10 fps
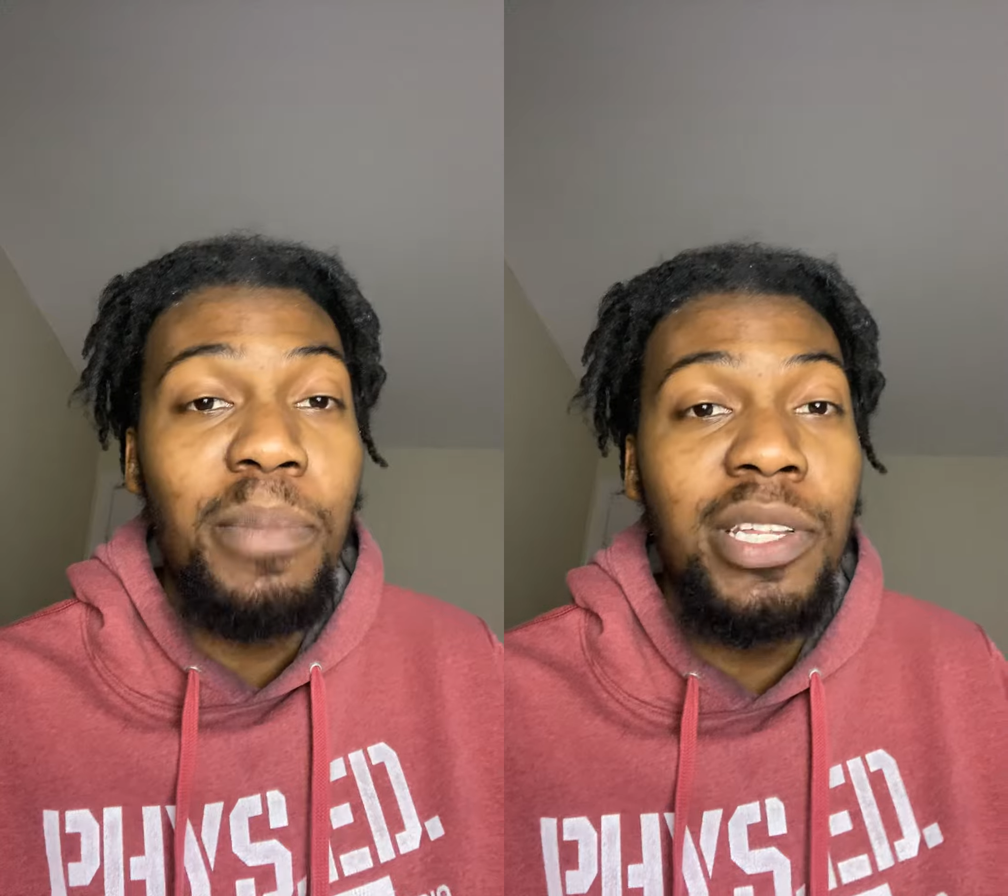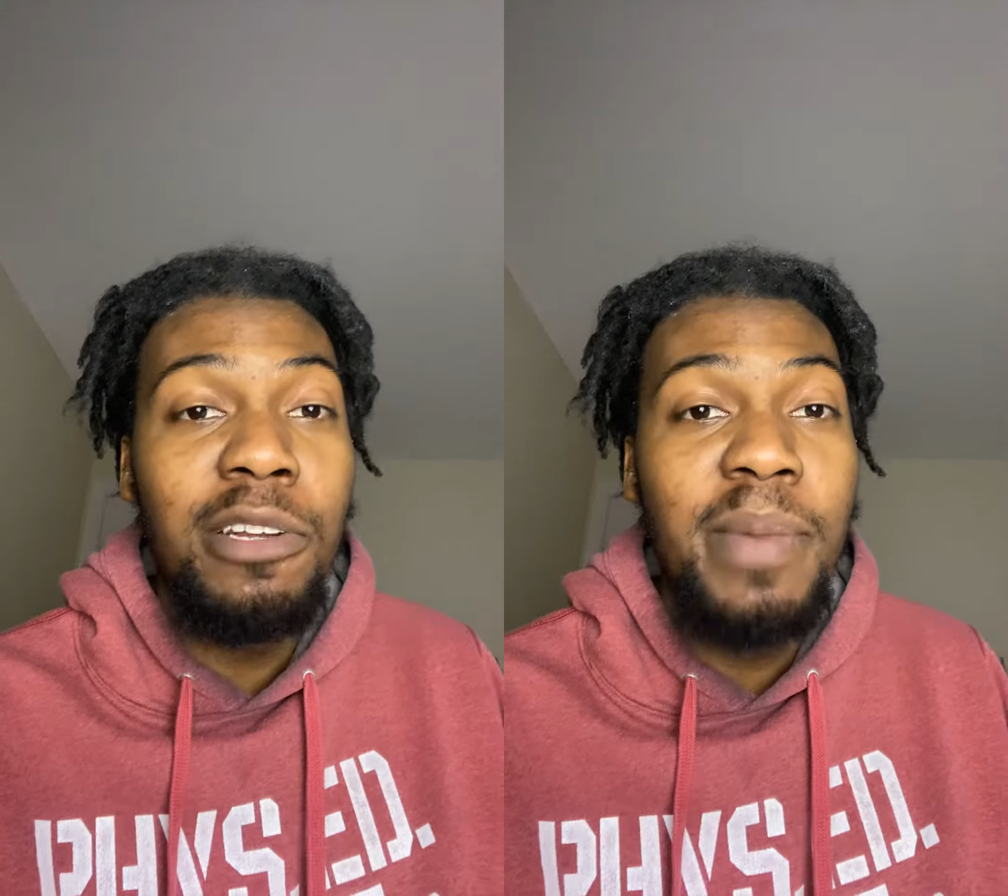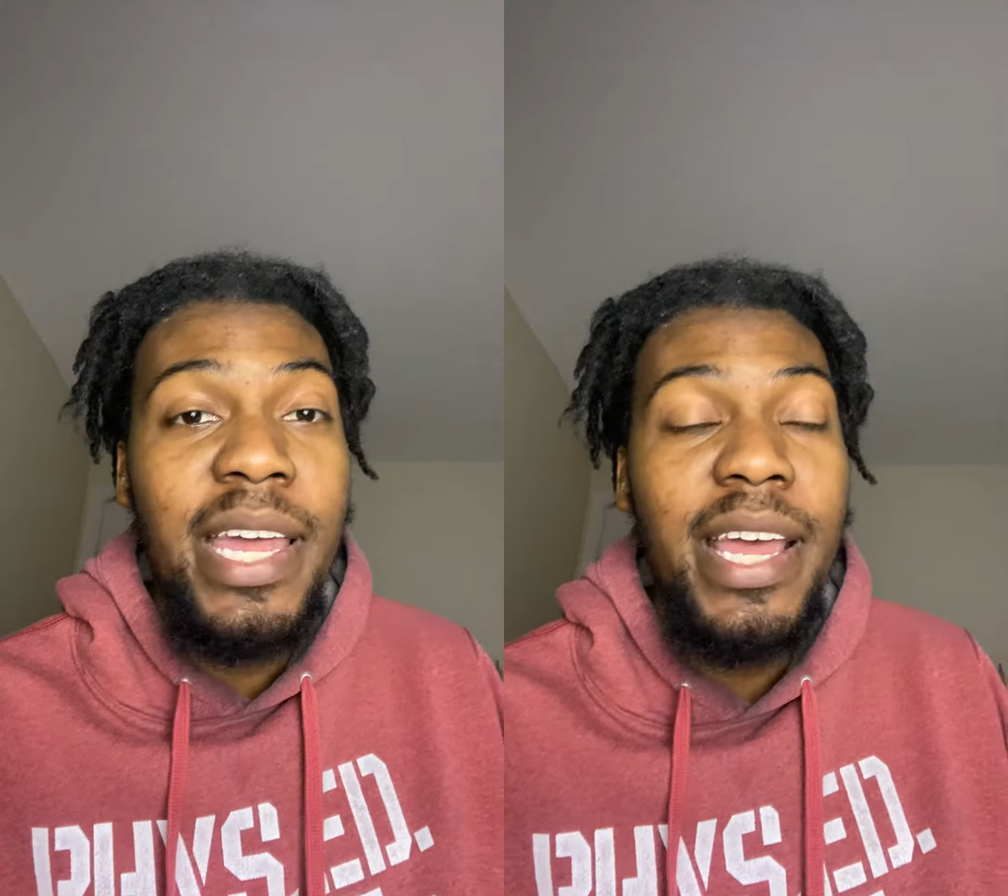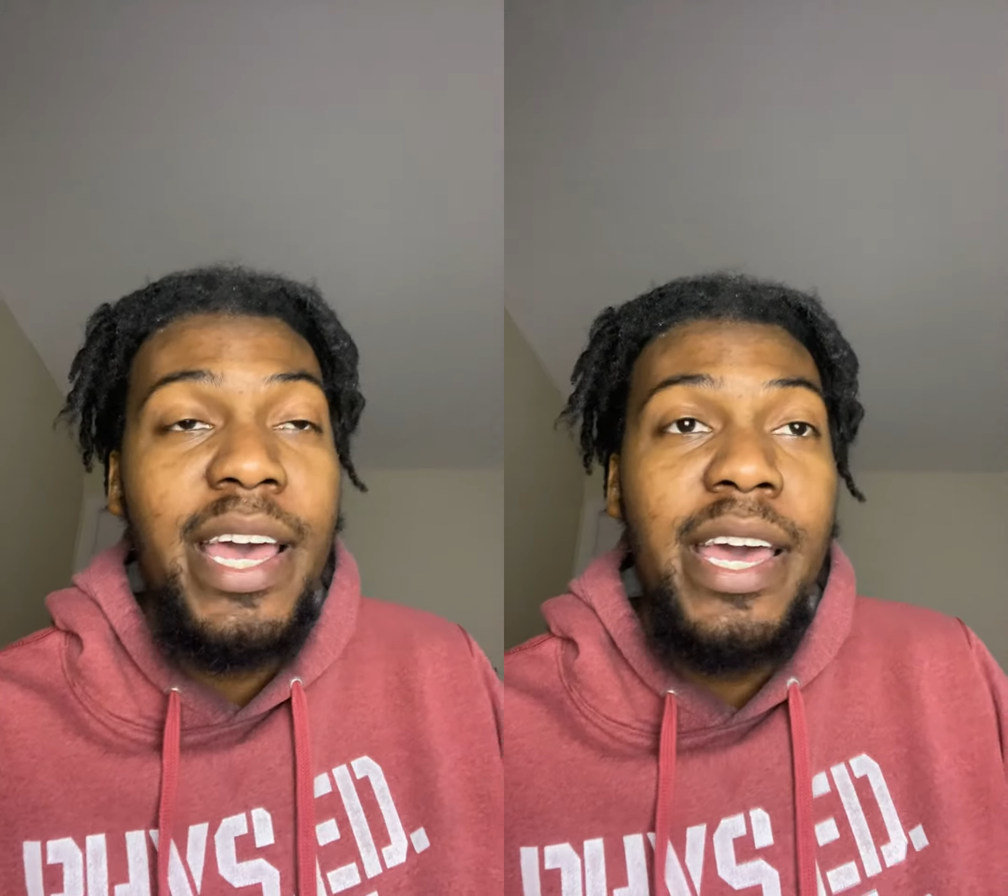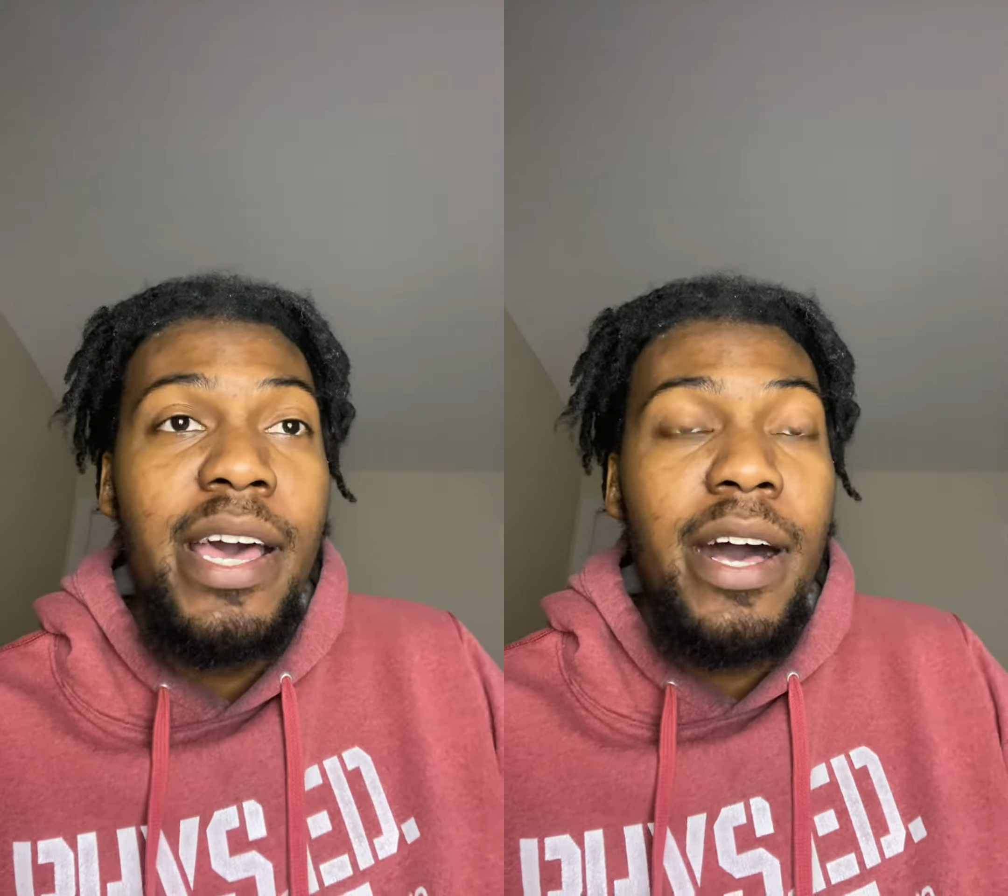a little bit.
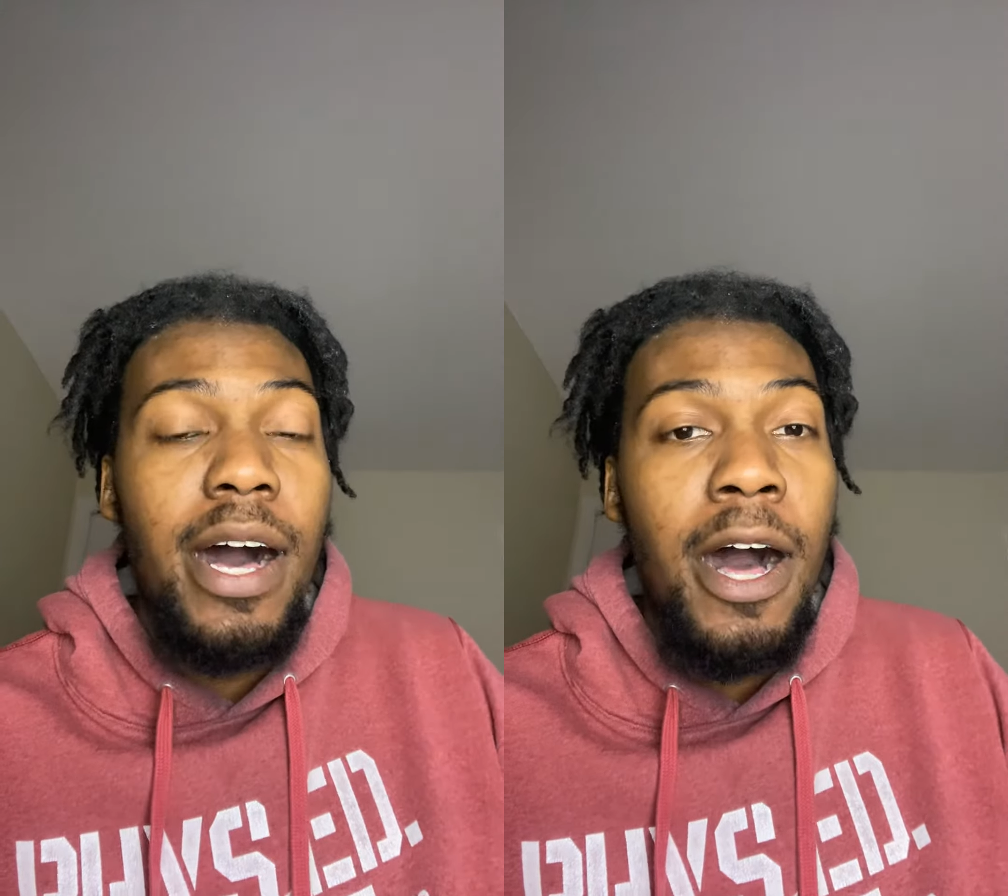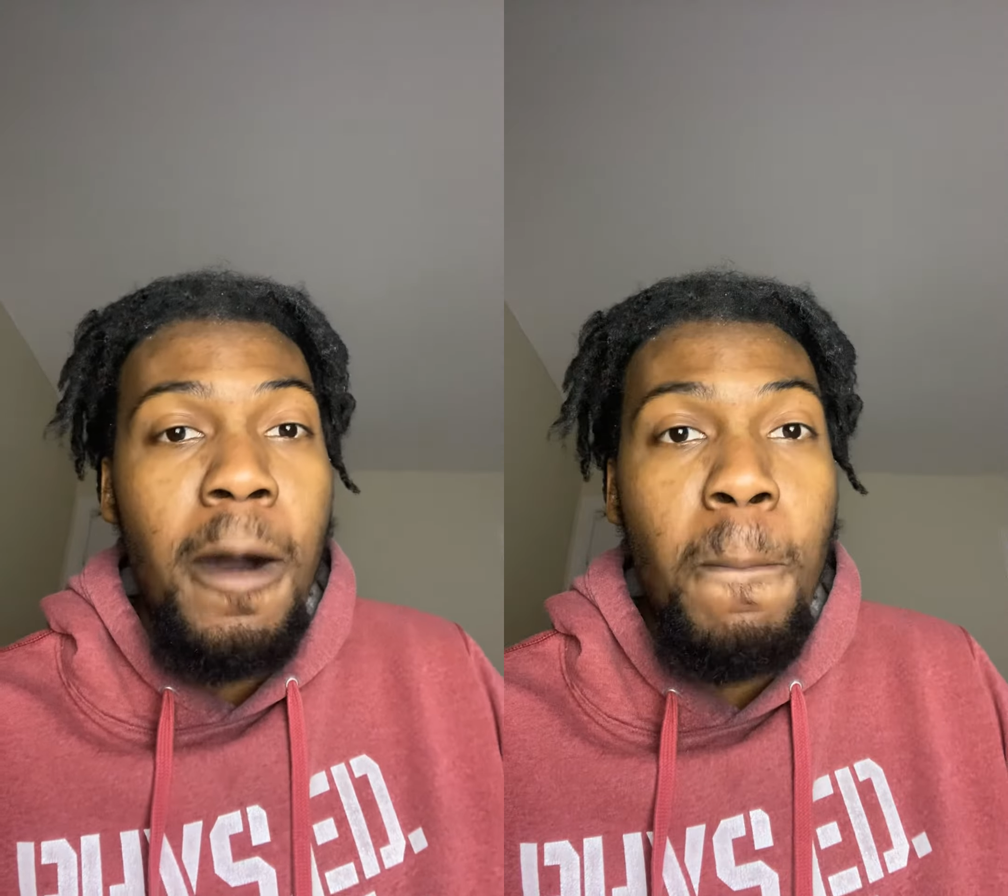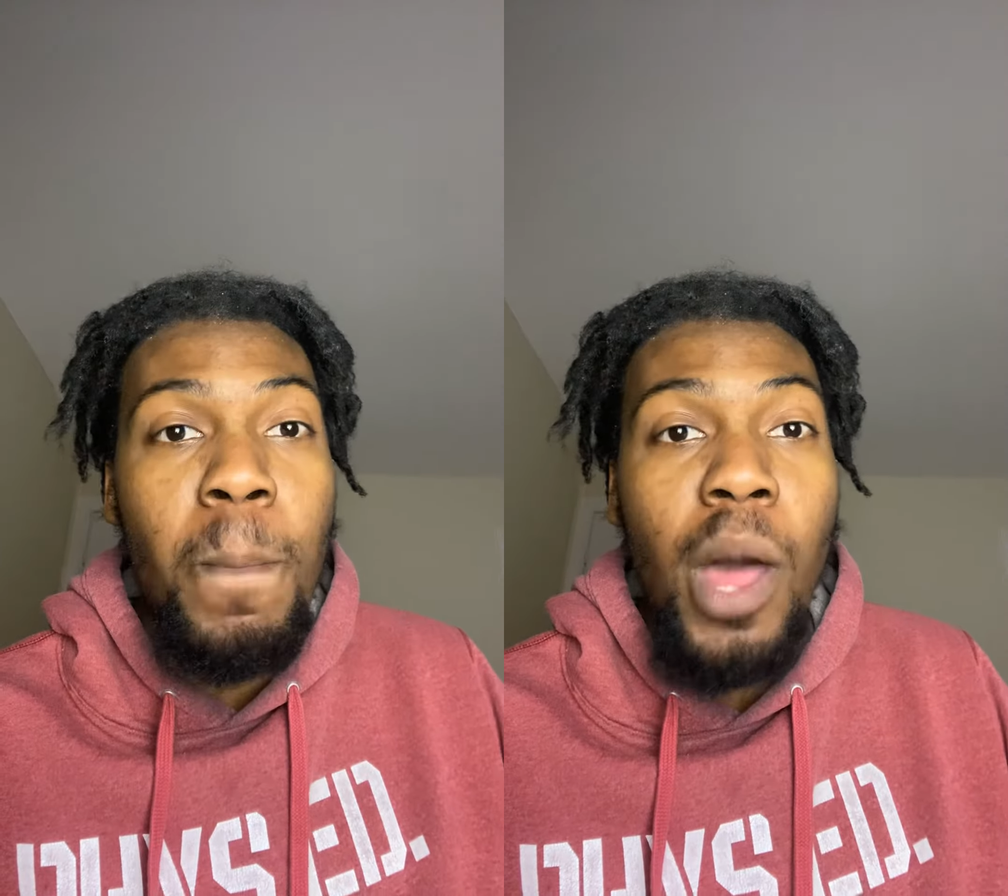Um,